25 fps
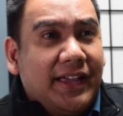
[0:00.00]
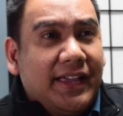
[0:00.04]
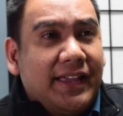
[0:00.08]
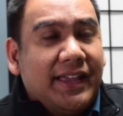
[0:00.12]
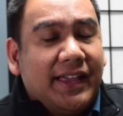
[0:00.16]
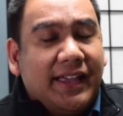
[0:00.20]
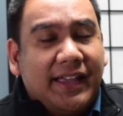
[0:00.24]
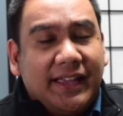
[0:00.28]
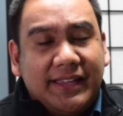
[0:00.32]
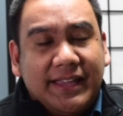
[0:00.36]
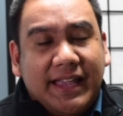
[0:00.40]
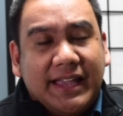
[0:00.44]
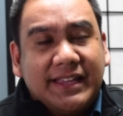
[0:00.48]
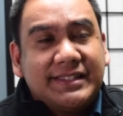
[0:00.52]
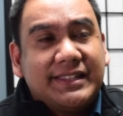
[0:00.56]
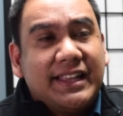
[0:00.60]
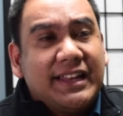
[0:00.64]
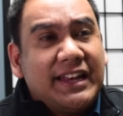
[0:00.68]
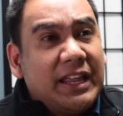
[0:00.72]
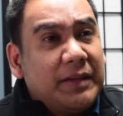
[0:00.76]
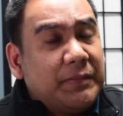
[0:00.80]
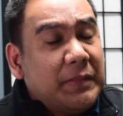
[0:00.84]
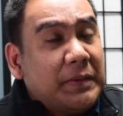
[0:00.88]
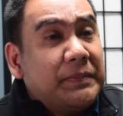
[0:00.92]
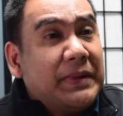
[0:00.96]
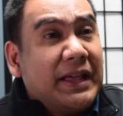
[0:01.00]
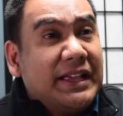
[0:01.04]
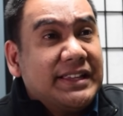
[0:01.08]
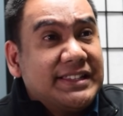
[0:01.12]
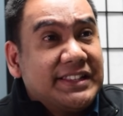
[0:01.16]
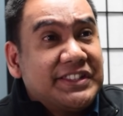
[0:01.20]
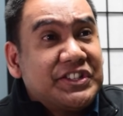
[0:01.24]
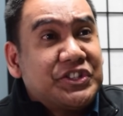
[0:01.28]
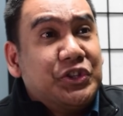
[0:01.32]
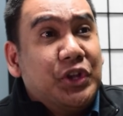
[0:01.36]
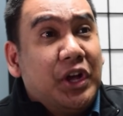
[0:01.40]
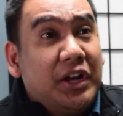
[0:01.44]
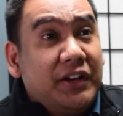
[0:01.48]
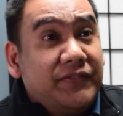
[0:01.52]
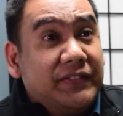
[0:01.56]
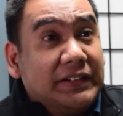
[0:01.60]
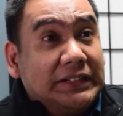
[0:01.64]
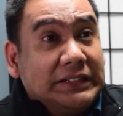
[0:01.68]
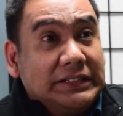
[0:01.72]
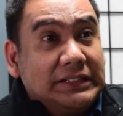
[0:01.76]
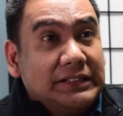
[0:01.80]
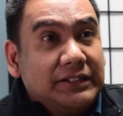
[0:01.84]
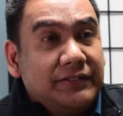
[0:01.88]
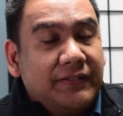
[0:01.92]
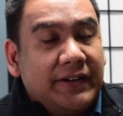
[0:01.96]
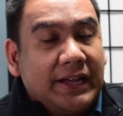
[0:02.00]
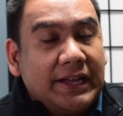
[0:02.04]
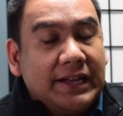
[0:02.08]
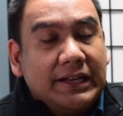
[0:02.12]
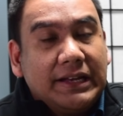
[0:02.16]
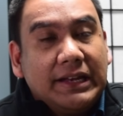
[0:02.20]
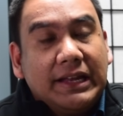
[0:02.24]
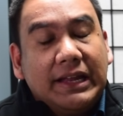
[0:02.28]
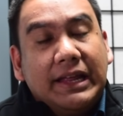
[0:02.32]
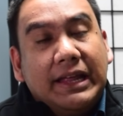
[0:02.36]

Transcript: As the name implies, it's novel, mm-hmm. right?